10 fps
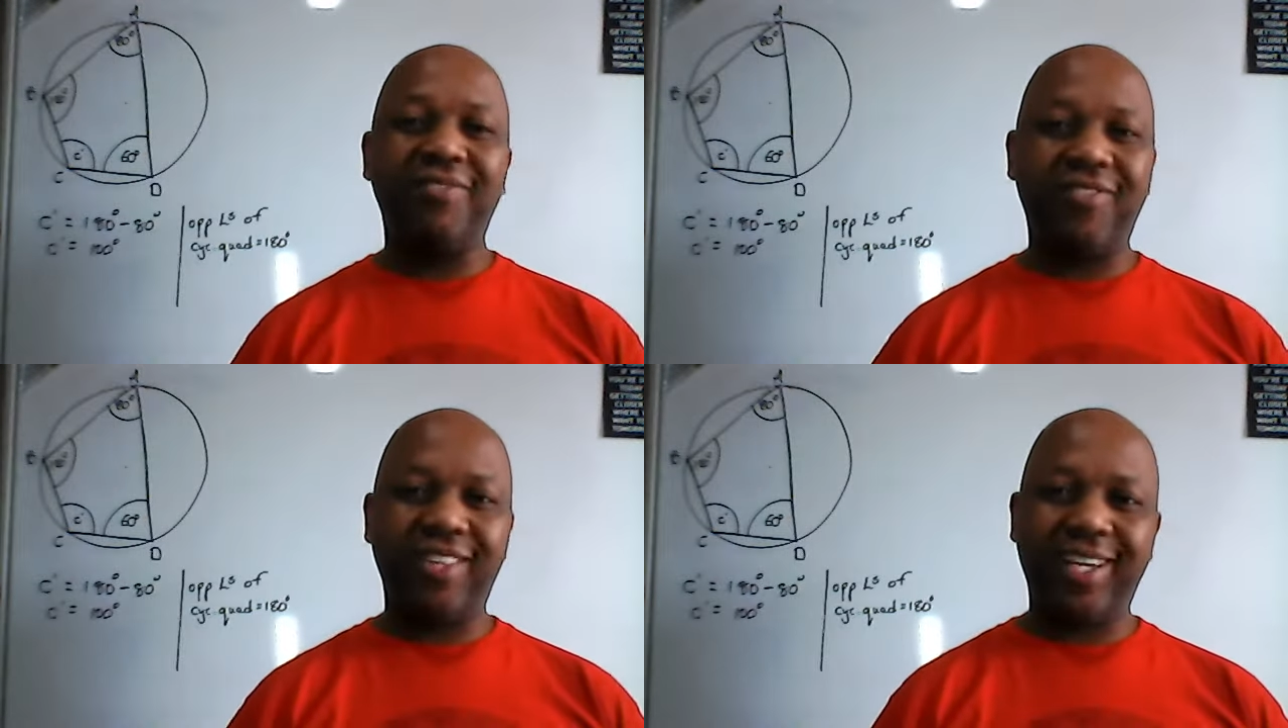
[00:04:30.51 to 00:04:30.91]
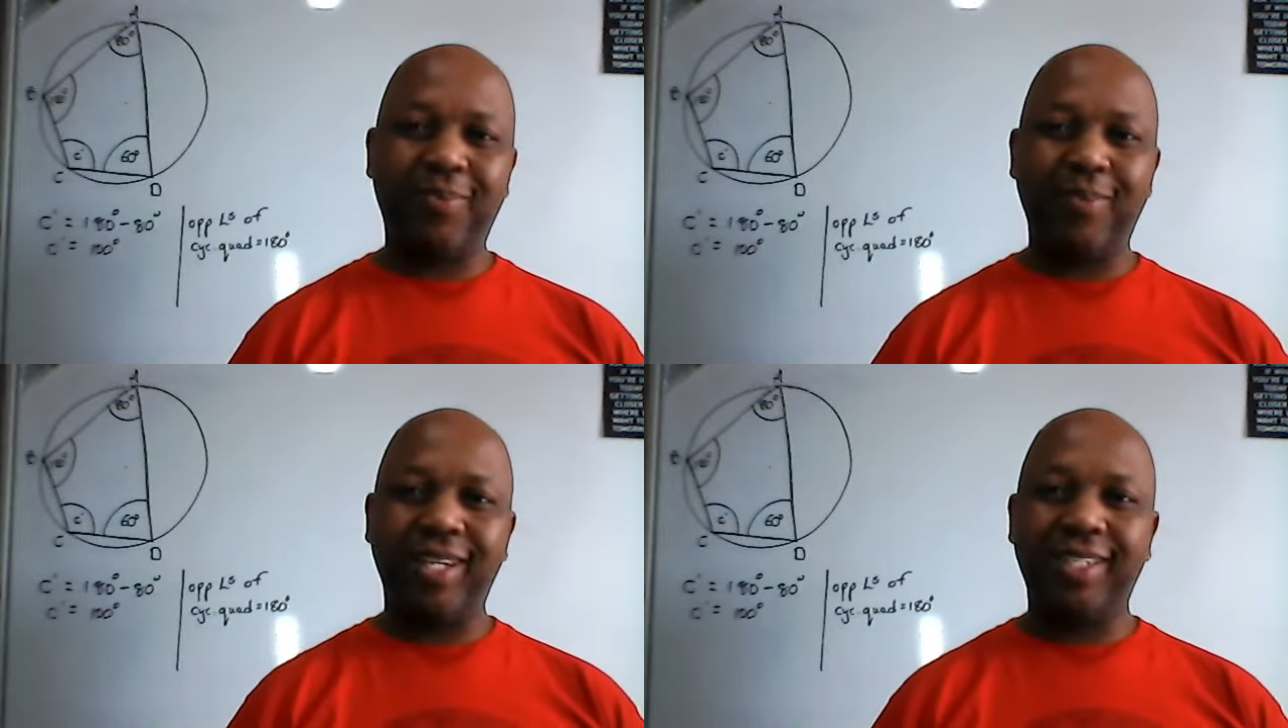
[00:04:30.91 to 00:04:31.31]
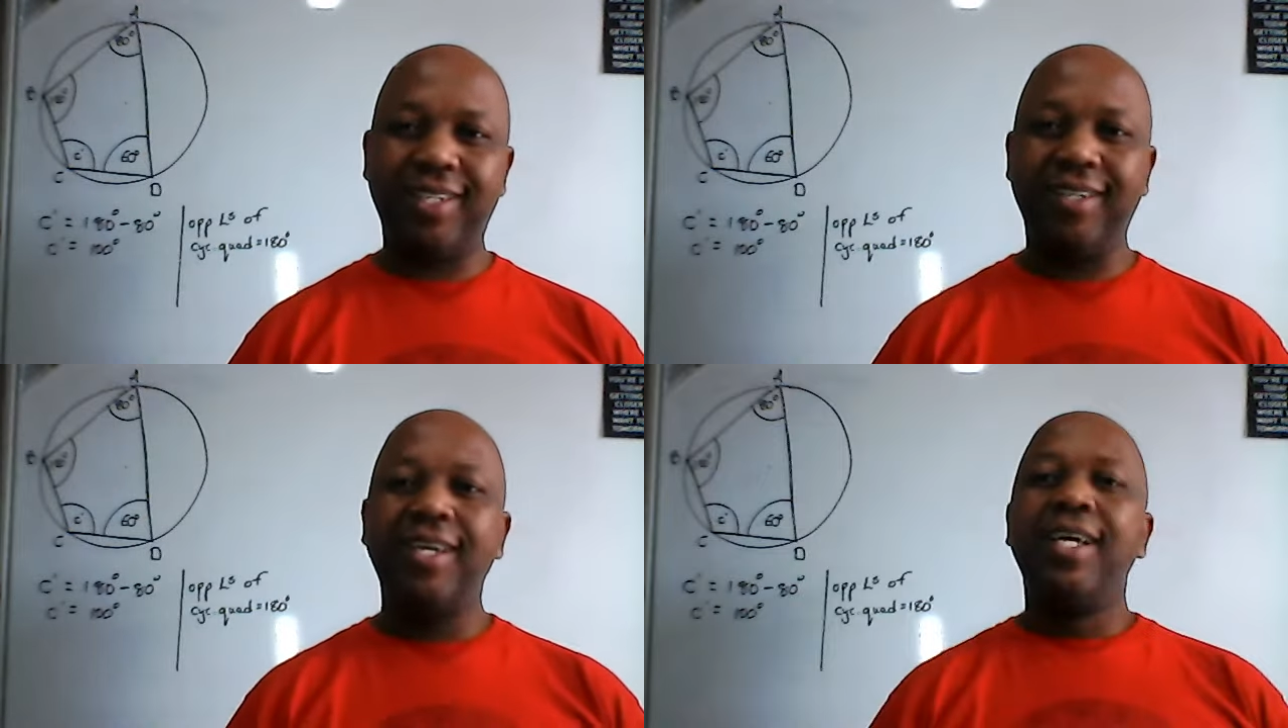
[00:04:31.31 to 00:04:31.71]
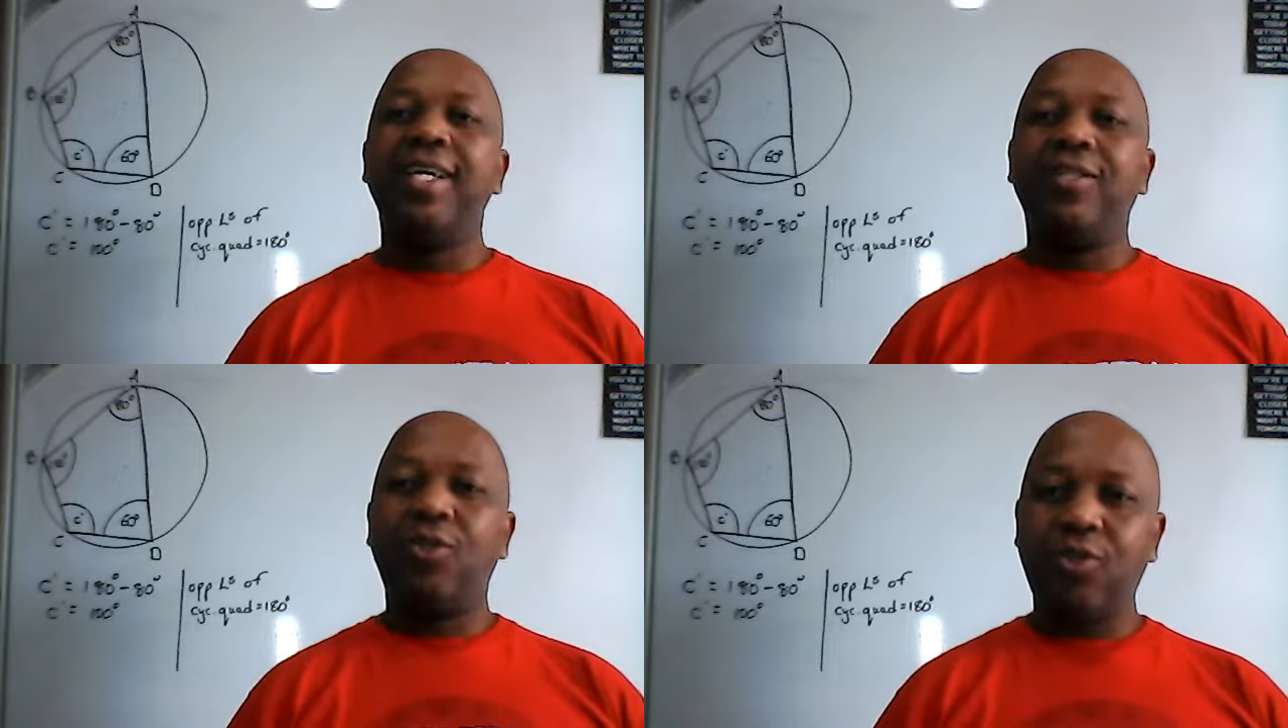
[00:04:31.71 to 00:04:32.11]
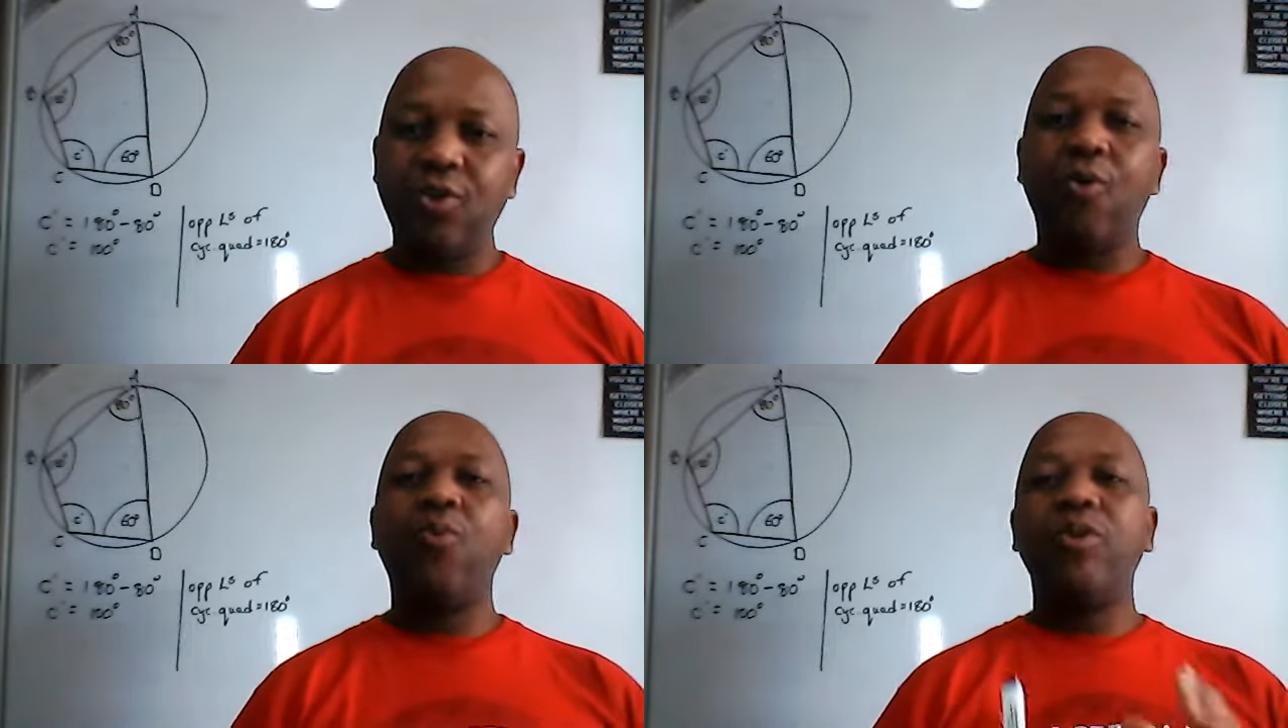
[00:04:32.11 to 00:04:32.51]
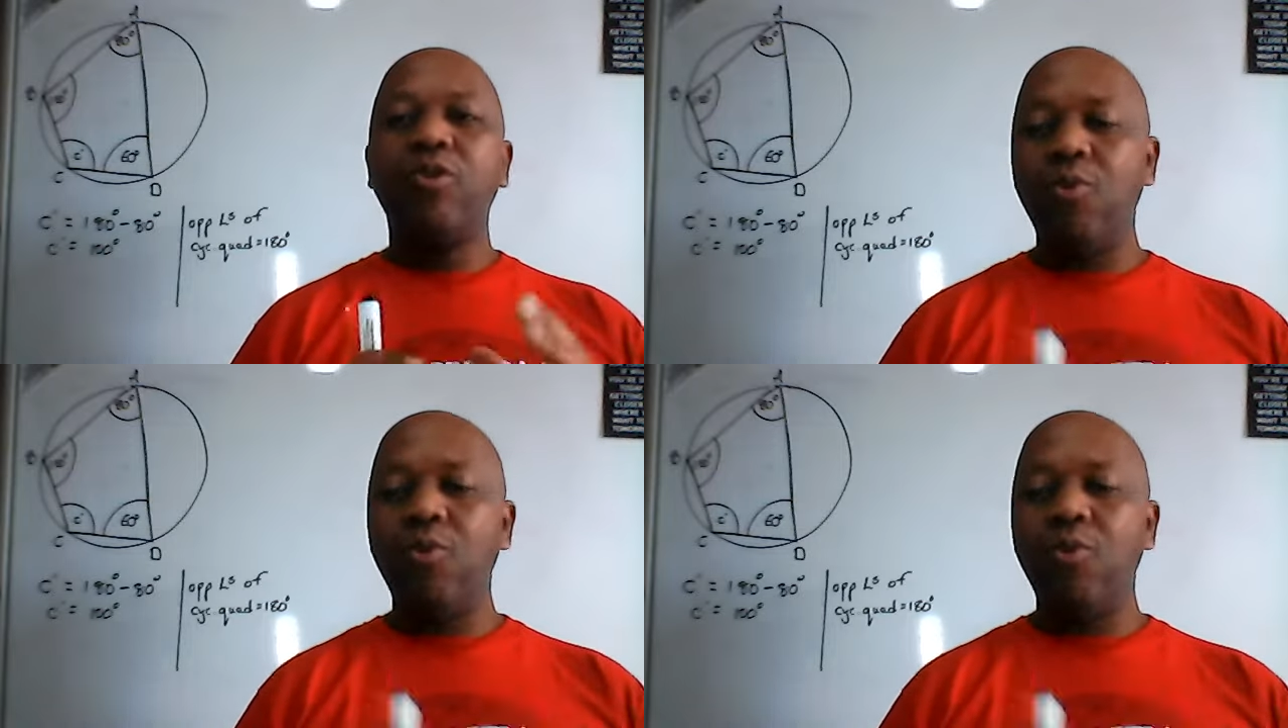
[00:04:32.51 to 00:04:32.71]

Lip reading: for that matter. So you